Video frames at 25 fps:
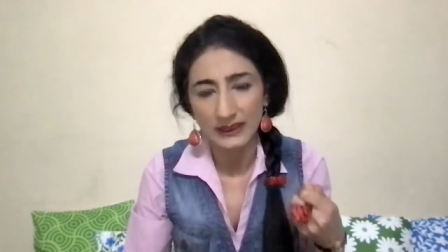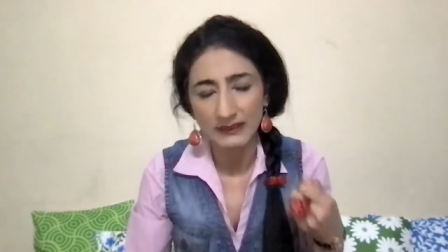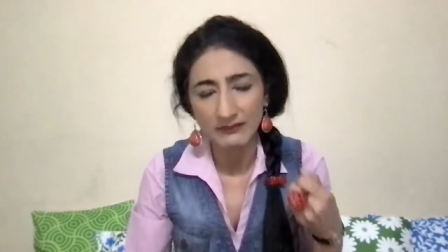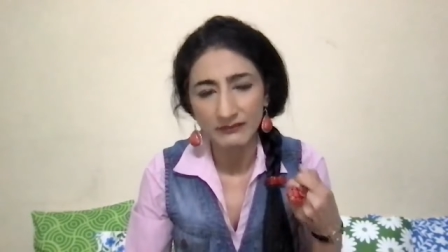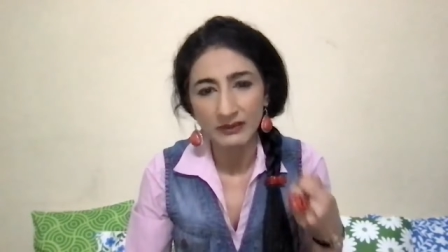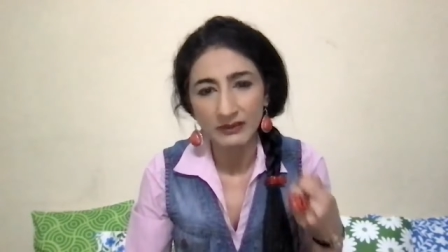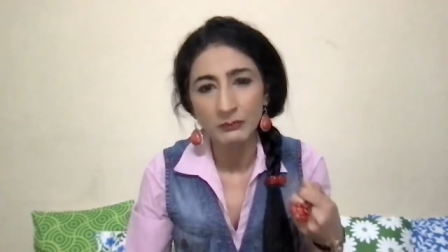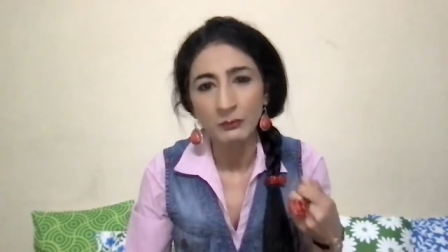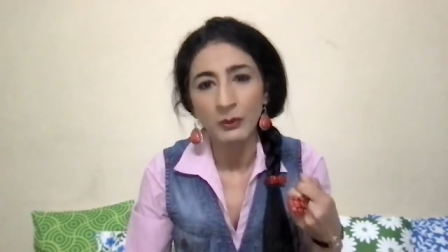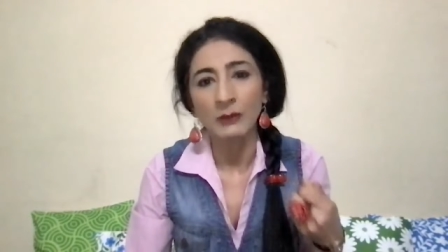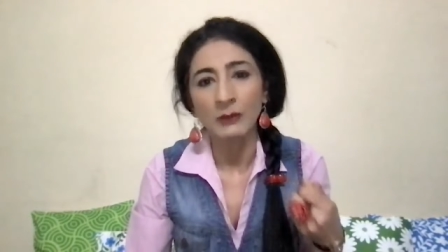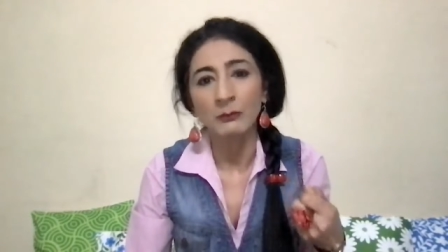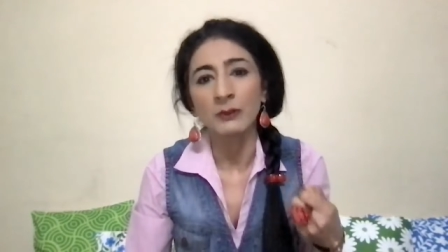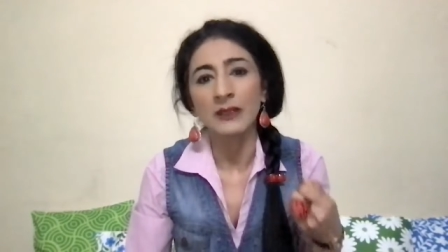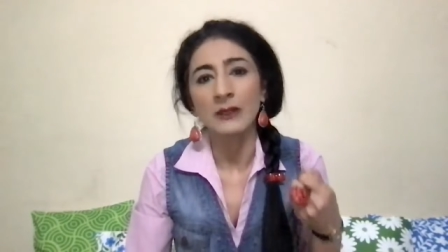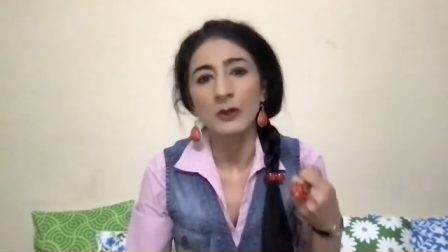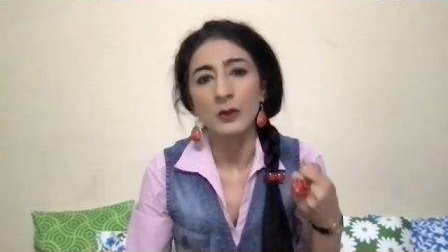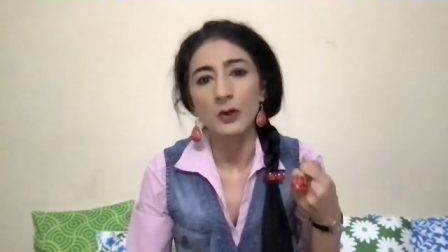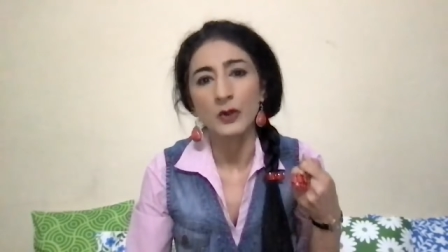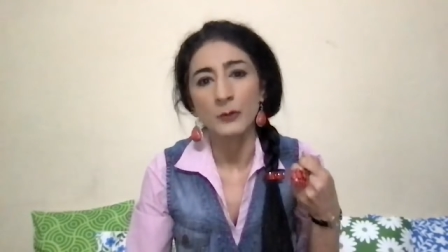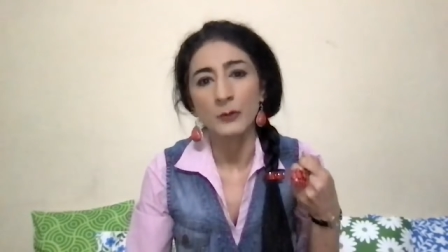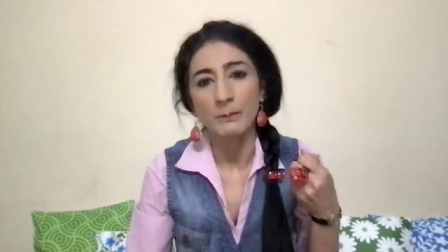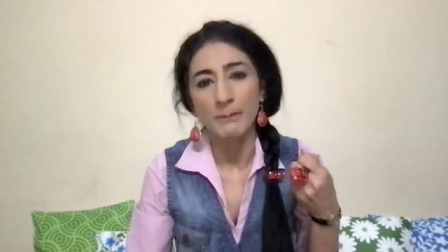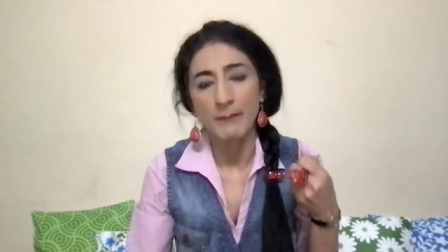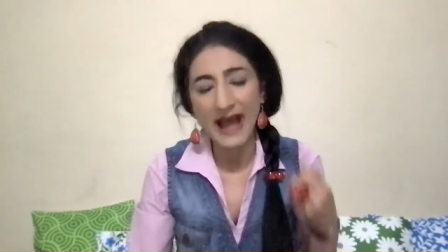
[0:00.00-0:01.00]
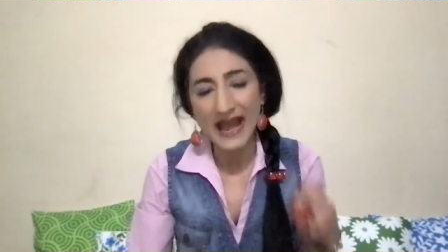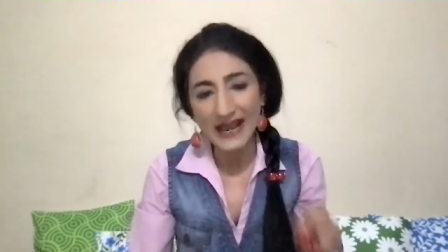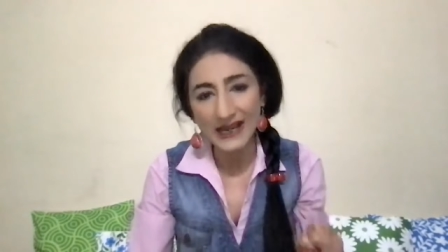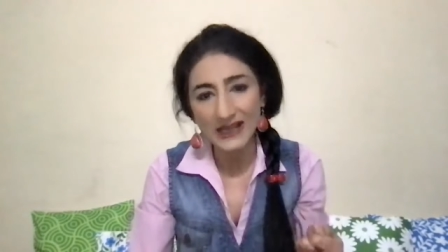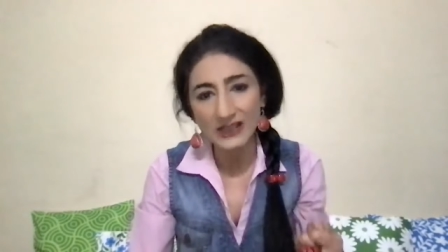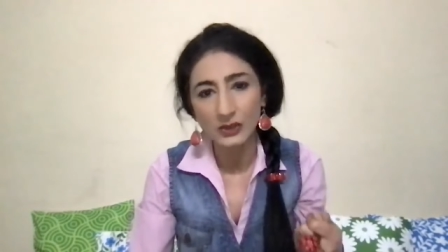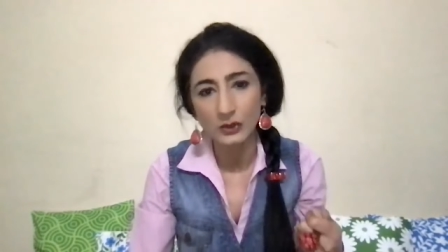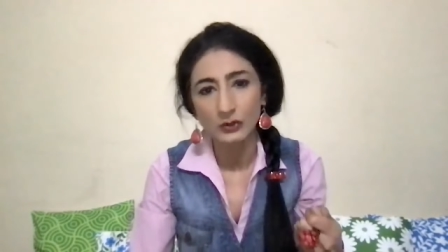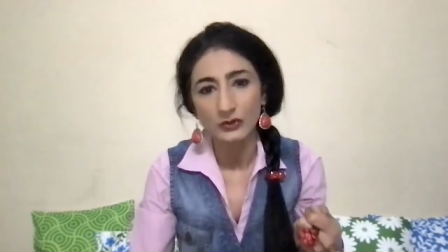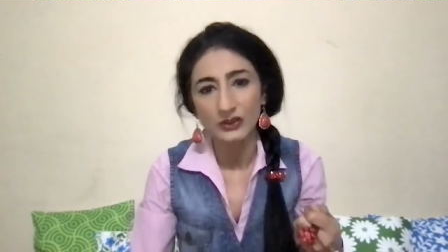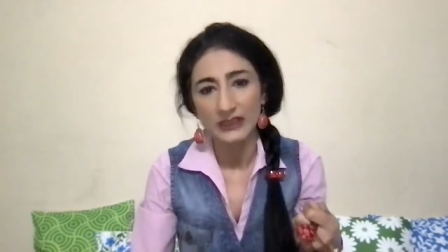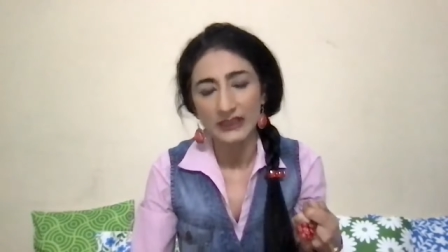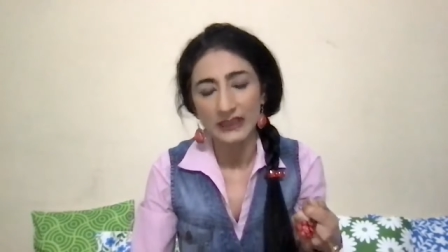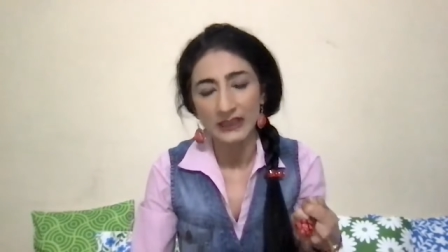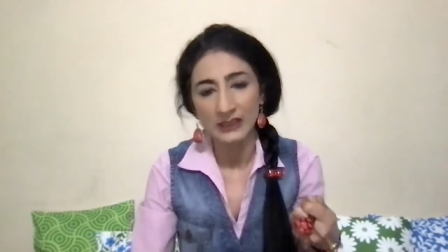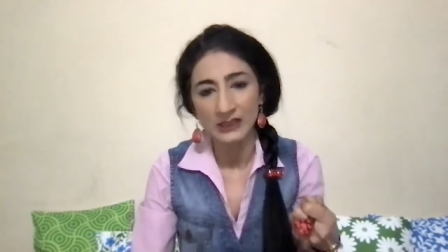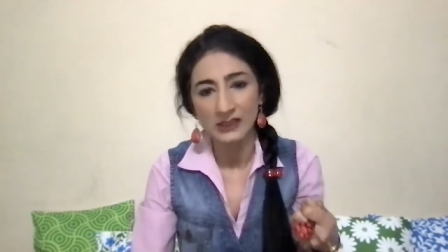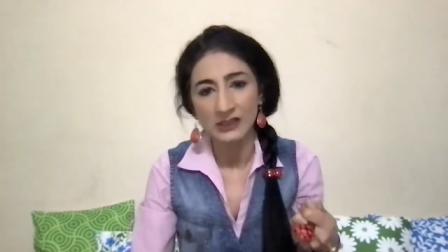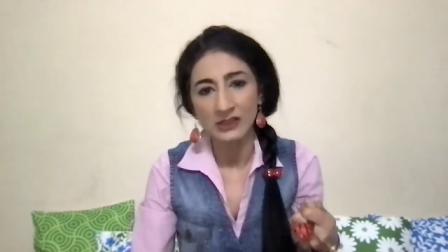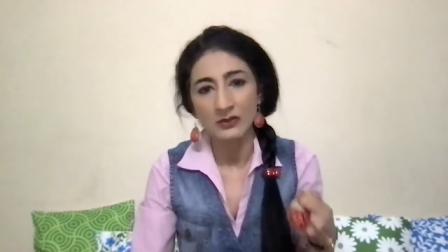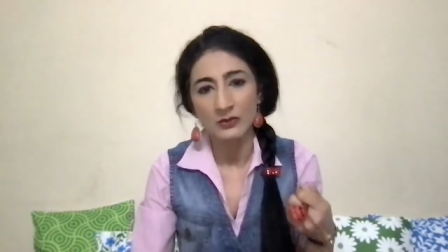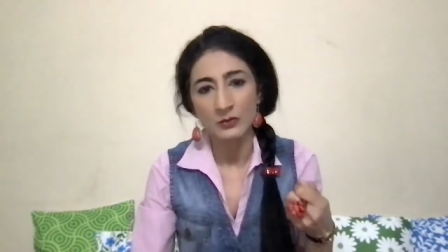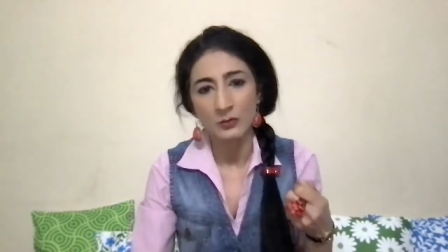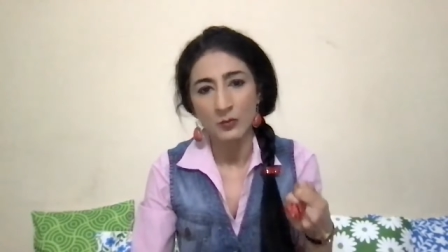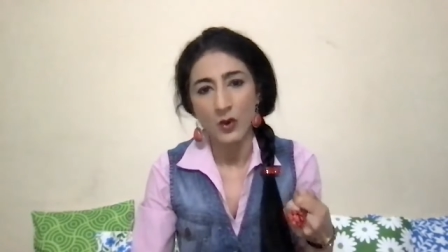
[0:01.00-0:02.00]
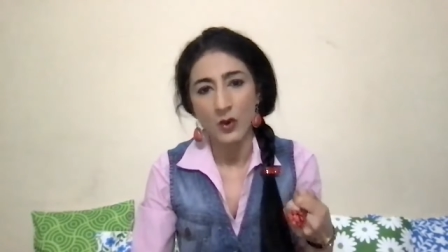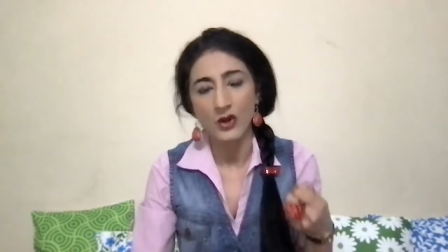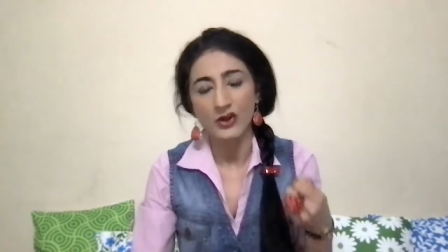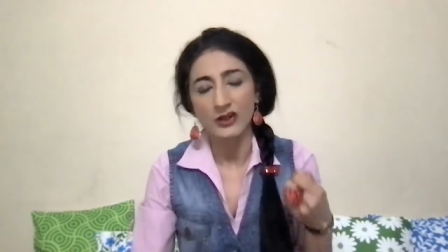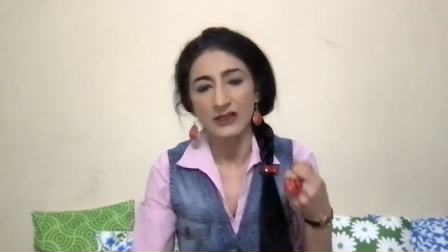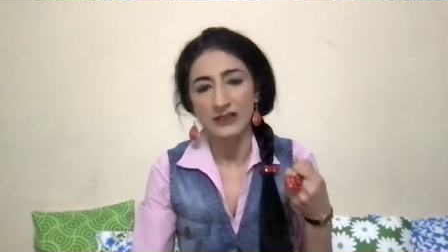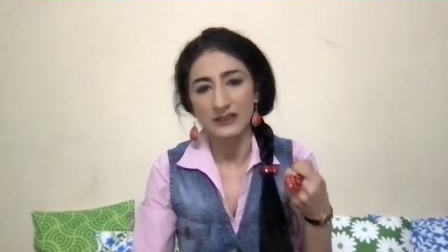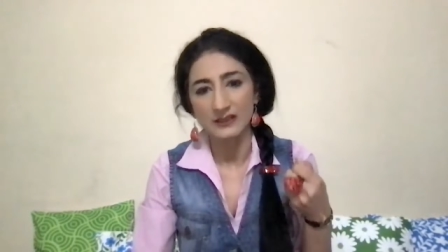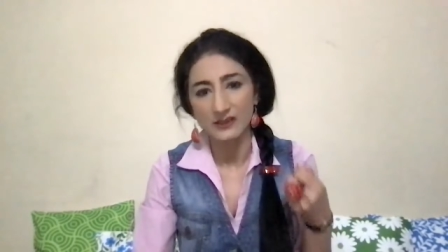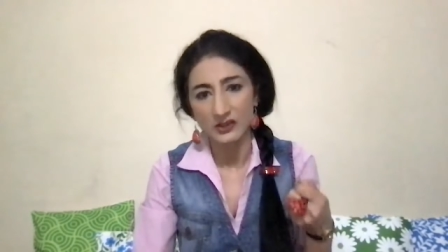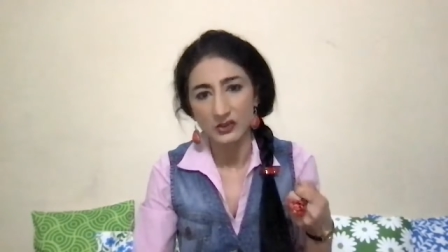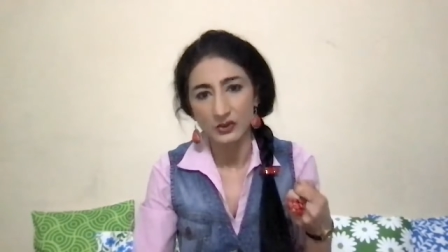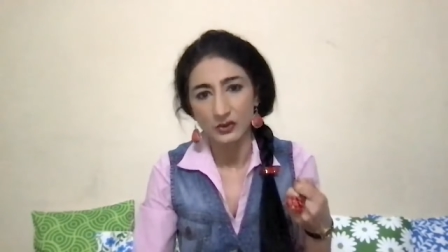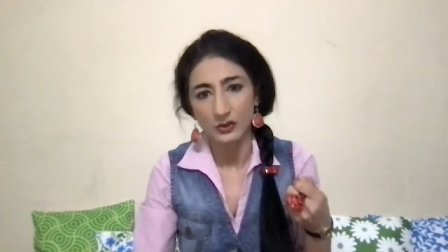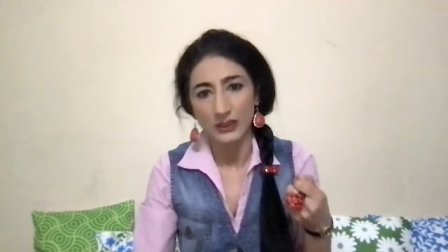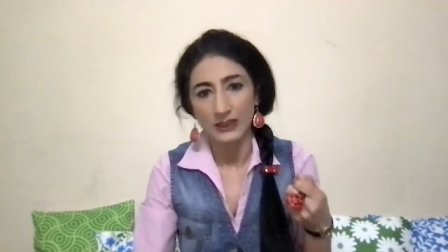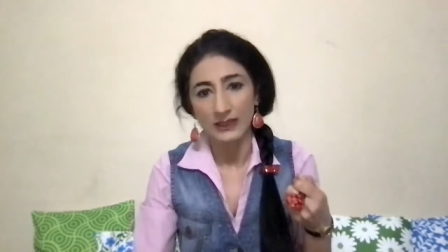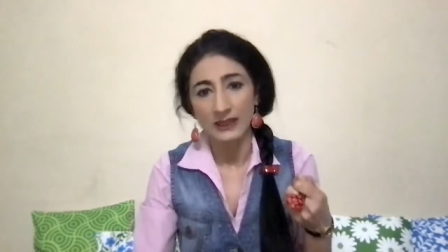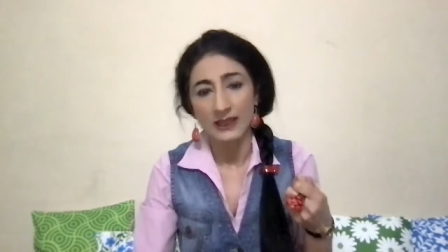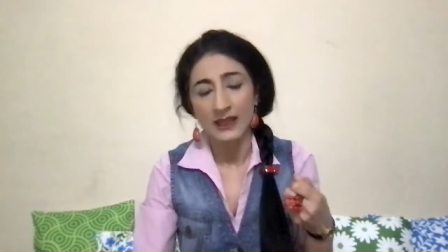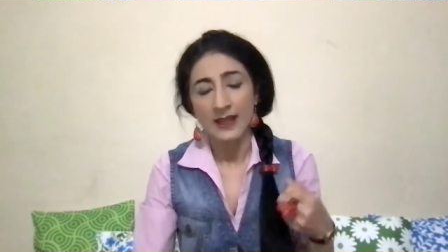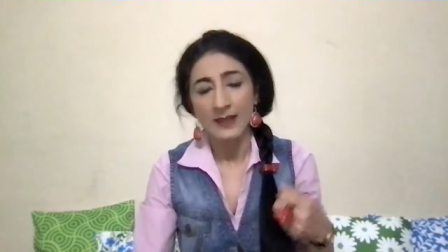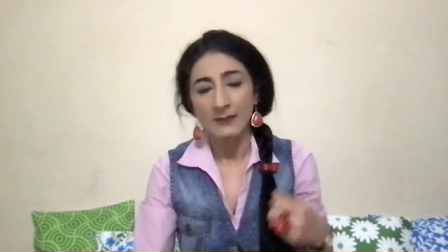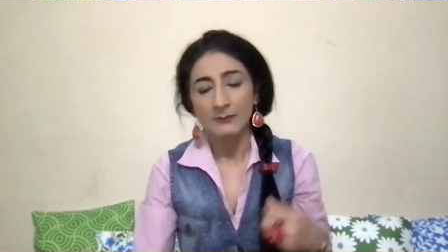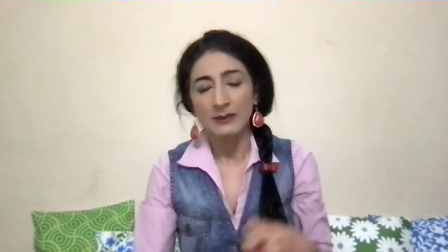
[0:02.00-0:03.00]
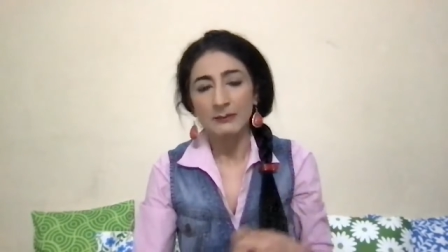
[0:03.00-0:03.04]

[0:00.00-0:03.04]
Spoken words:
Even when we look back to the interwar history,